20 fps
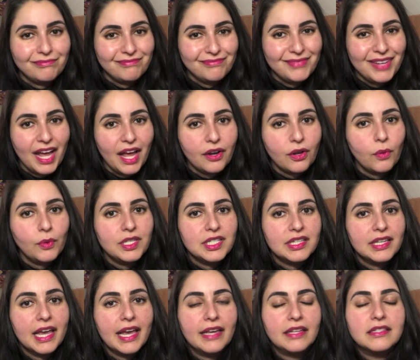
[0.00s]
Not always
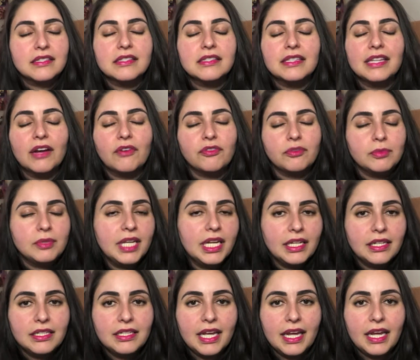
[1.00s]
the case. Now, from day
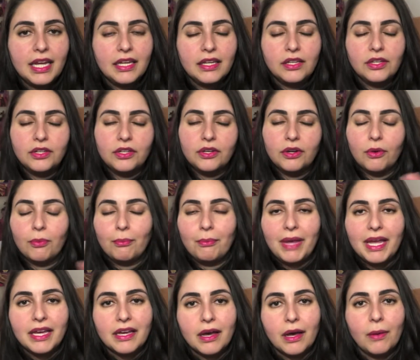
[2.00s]
to day, you know,
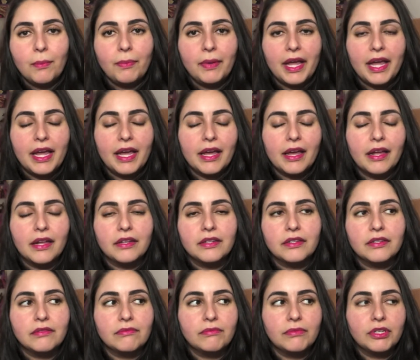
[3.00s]
makeup
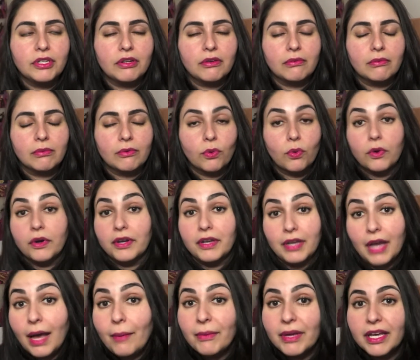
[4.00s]
and, you know, or
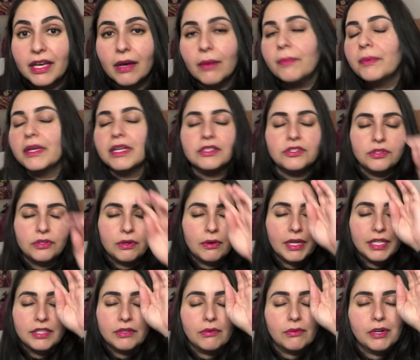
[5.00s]
not makeup, as you know,
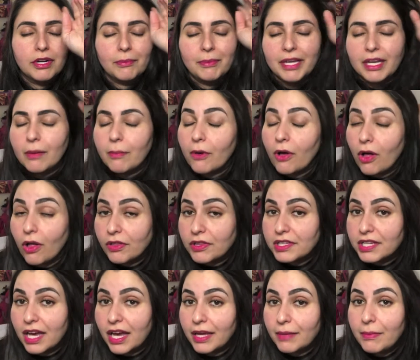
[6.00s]
I don't wear makeup all the
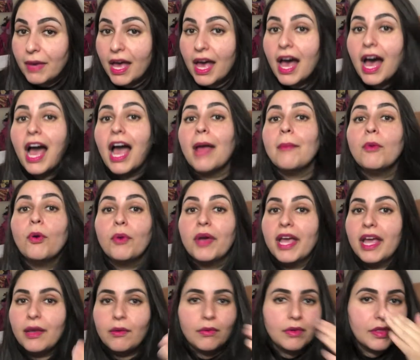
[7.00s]
time. I'm
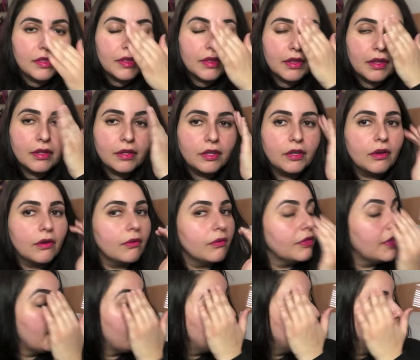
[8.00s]
okay with, you know,
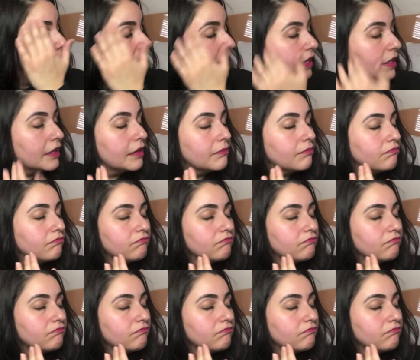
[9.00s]
them being